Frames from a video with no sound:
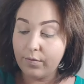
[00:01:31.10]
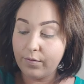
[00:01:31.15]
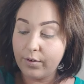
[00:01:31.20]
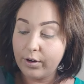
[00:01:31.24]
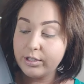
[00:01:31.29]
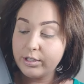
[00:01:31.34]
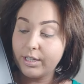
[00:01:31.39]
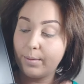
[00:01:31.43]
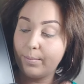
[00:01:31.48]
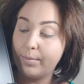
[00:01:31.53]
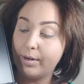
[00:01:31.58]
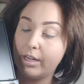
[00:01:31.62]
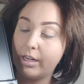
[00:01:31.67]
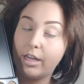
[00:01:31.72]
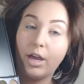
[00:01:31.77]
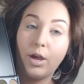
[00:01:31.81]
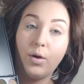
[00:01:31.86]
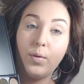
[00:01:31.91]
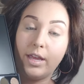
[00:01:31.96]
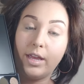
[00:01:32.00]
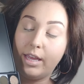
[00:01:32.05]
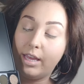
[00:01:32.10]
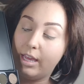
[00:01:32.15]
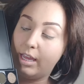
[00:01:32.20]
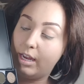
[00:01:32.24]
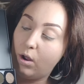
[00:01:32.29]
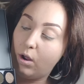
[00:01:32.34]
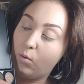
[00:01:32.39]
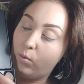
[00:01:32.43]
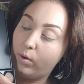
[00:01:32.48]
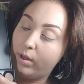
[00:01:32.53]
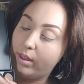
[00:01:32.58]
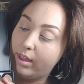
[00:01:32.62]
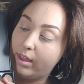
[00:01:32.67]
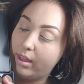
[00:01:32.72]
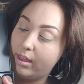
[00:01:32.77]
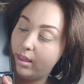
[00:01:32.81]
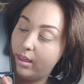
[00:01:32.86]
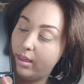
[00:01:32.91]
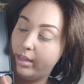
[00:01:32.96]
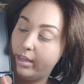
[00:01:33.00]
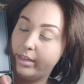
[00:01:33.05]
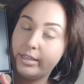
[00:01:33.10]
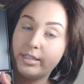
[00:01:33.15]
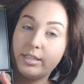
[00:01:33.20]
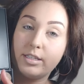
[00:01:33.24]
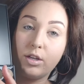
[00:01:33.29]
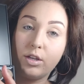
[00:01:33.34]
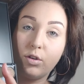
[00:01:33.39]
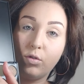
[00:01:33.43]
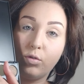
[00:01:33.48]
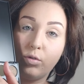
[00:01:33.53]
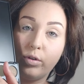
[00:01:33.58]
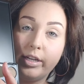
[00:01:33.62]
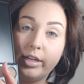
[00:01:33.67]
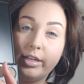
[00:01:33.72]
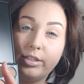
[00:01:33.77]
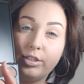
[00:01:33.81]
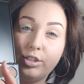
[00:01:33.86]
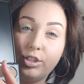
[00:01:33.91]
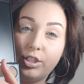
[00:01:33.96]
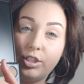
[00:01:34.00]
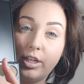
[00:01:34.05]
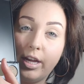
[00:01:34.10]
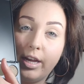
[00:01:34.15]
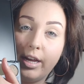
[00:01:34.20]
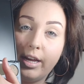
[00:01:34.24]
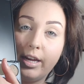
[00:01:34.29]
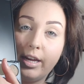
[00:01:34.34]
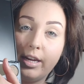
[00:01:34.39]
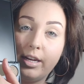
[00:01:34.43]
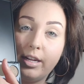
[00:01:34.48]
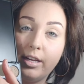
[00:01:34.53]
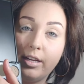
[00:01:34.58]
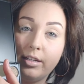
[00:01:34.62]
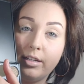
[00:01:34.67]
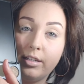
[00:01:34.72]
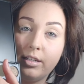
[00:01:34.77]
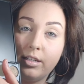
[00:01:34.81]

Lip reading: first I'm gonna go in with this green shade